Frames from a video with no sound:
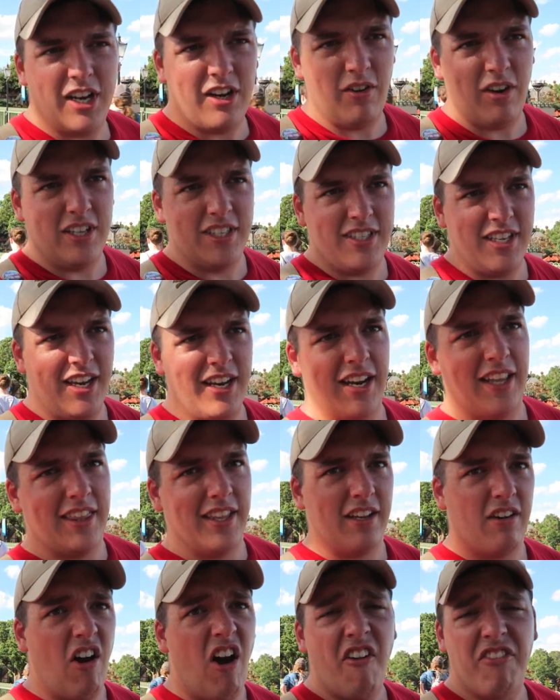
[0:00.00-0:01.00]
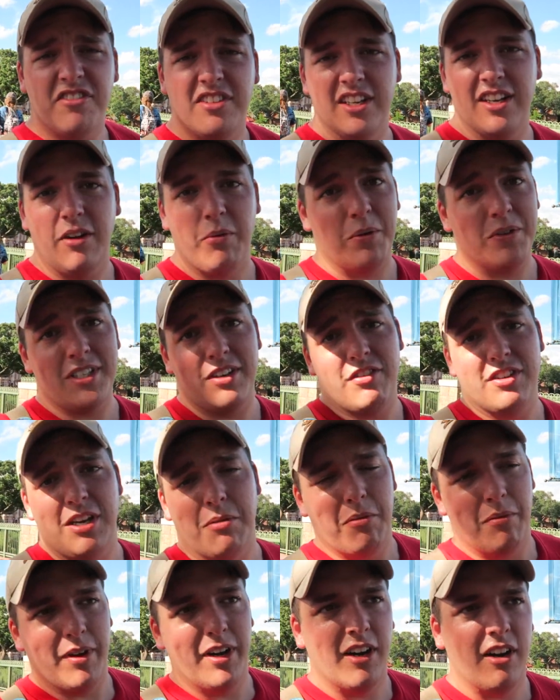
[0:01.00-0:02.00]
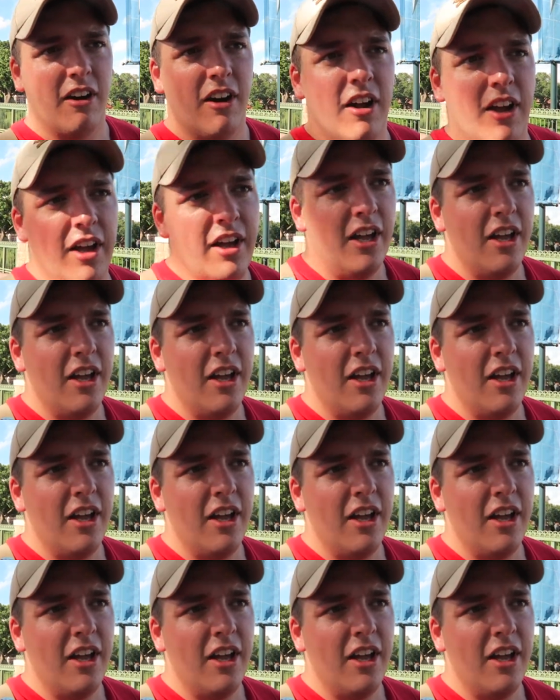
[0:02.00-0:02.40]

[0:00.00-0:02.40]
I know I say it, I think, often, almost every time I'm here,